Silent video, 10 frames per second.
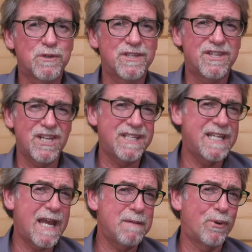was
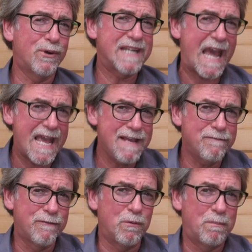
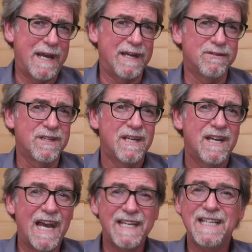38.8 foot pounds,
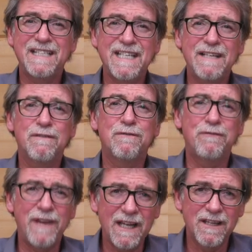and it didn't
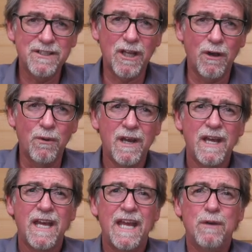feel as though
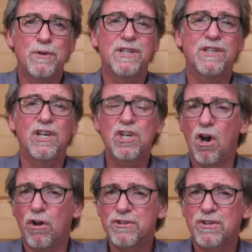it was at the
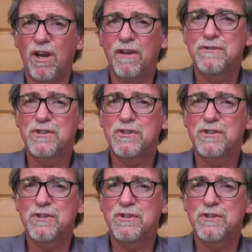cost of